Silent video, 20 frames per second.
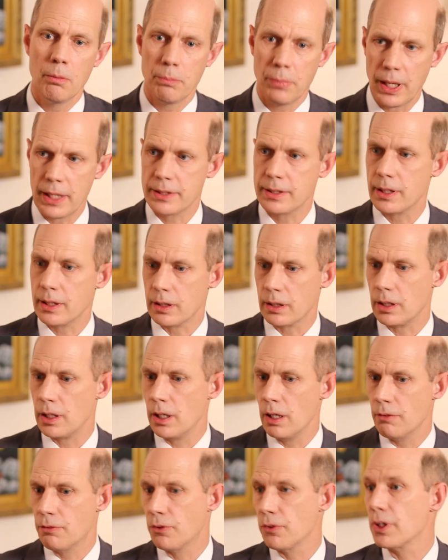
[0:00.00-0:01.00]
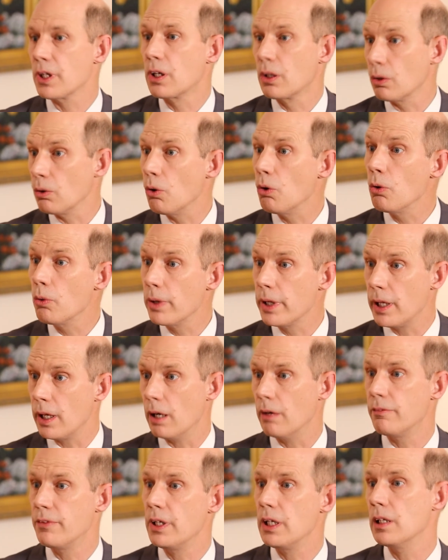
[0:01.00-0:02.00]
basically for the glory
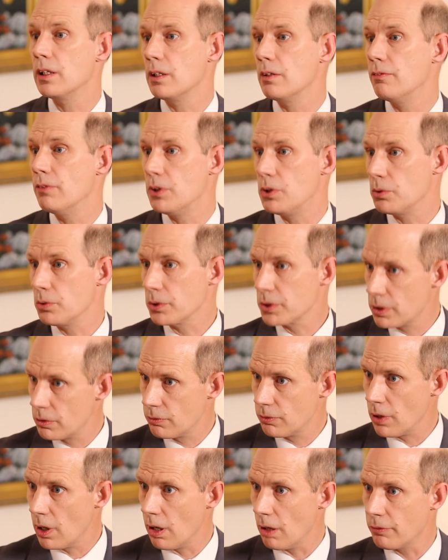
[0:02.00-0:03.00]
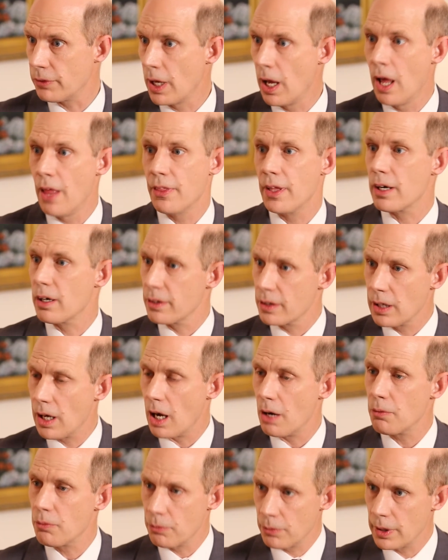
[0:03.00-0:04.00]
of the individuals involved, that are
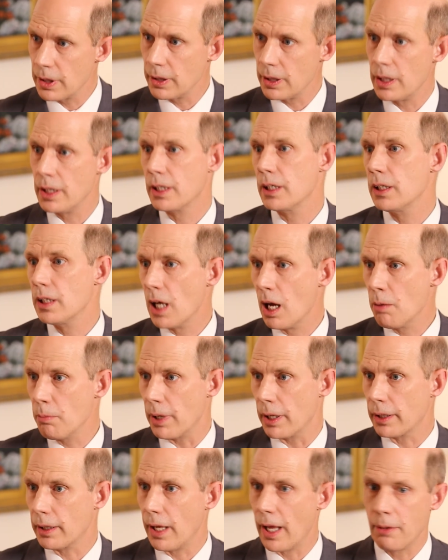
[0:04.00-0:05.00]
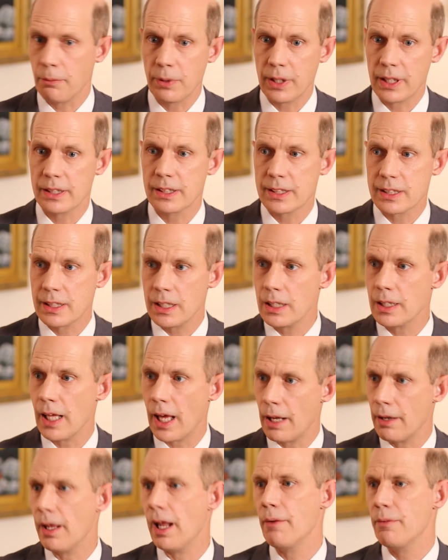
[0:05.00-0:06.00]
not really economic. And we can see
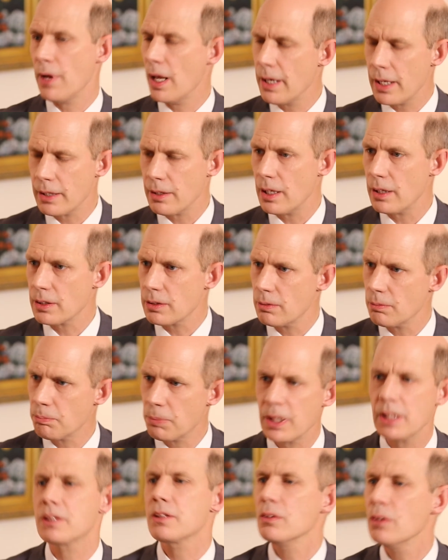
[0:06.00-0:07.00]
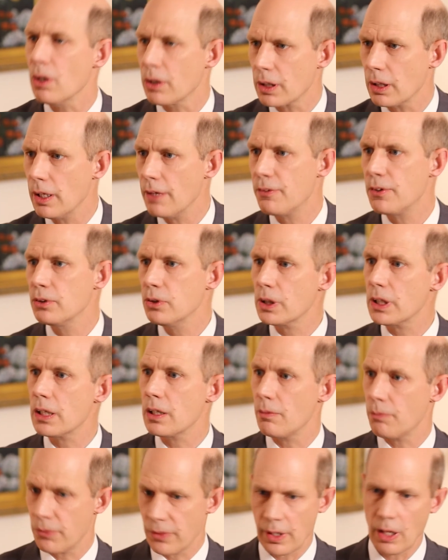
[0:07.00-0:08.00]
that, look, if you look at
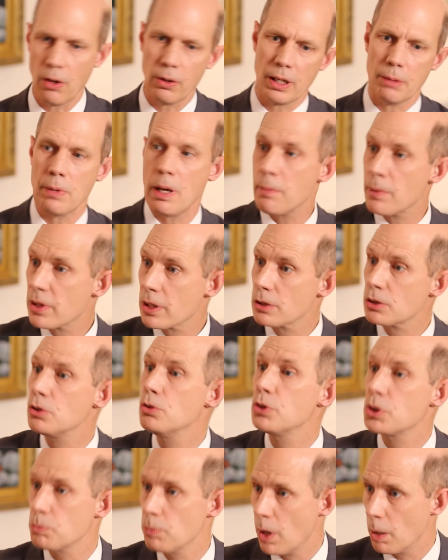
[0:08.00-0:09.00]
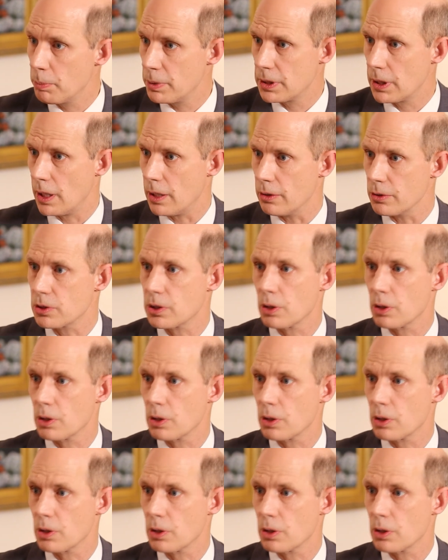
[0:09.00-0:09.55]
it, okay, maybe they're too small potatoes.